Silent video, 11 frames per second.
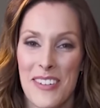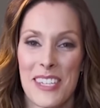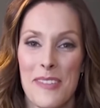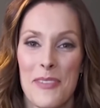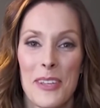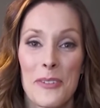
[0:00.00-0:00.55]
which is
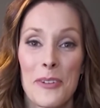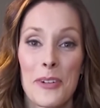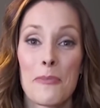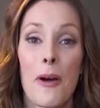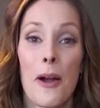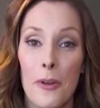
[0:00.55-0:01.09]
something you
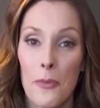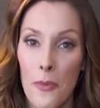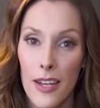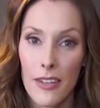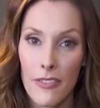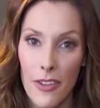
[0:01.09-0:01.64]
learn in part
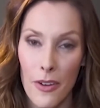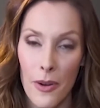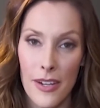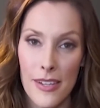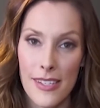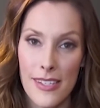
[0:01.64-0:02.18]
1 of the
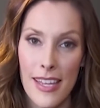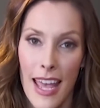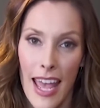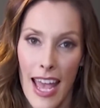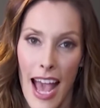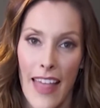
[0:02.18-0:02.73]
course.
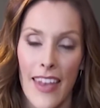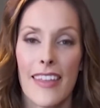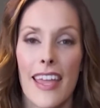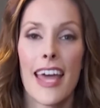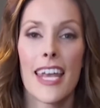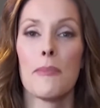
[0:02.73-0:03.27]
And then at
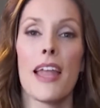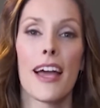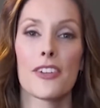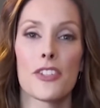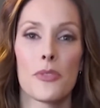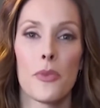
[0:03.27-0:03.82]
the end, I'm going to
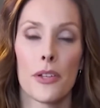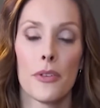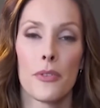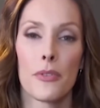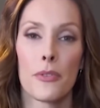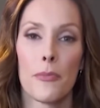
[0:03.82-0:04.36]
actually walk
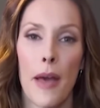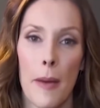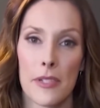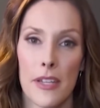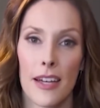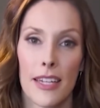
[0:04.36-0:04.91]
you through a
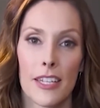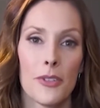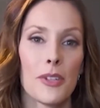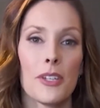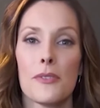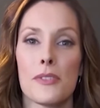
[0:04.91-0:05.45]
pep talk. And
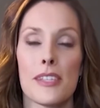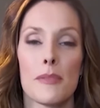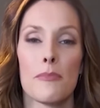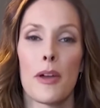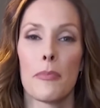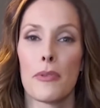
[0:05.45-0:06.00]
you can use this
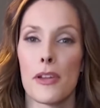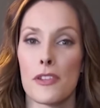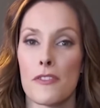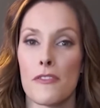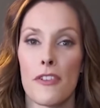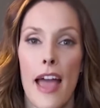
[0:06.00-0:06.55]
in
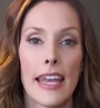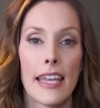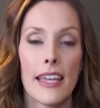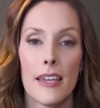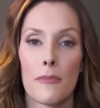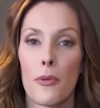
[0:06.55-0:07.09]
preparation for
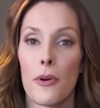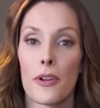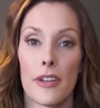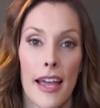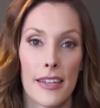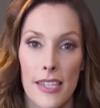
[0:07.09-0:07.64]
any
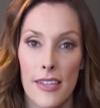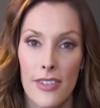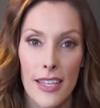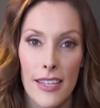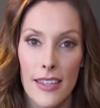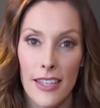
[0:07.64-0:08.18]
important
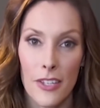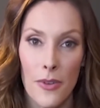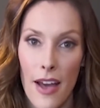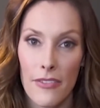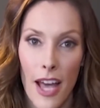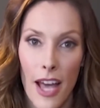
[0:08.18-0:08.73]
activity that you
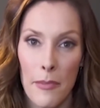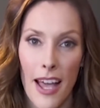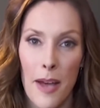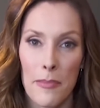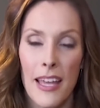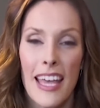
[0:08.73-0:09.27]
have coming
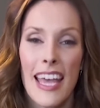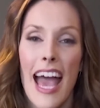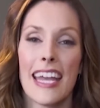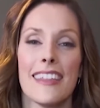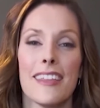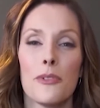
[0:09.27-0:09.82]
up,
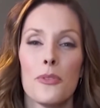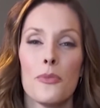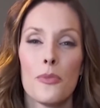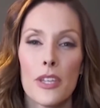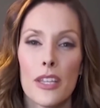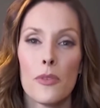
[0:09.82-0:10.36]
anything where you
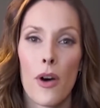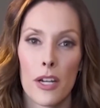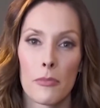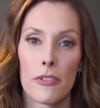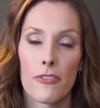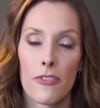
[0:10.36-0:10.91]
really want
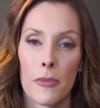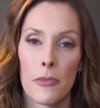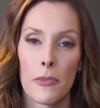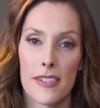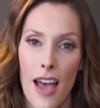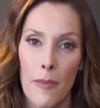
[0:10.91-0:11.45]
to perform
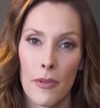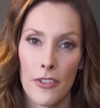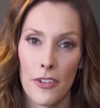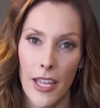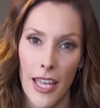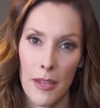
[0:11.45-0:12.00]
at the top of
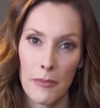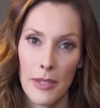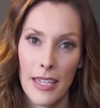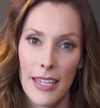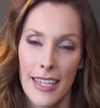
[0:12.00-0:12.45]
your game.